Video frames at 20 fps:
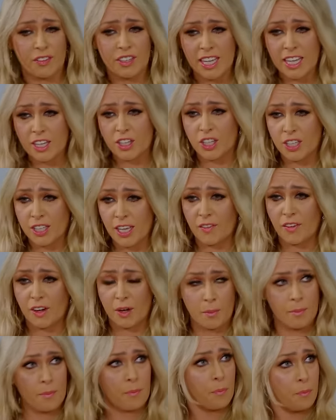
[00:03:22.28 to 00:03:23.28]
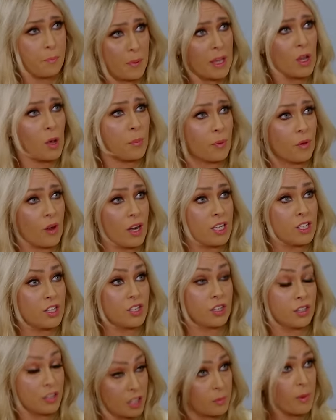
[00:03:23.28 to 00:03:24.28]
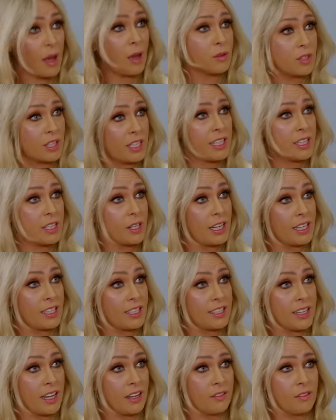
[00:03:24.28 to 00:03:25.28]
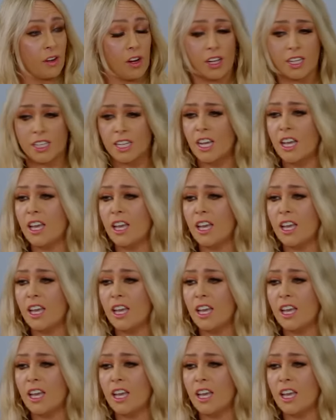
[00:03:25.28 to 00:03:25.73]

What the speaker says: said she's having a big operation. You won't see her till Easter, right?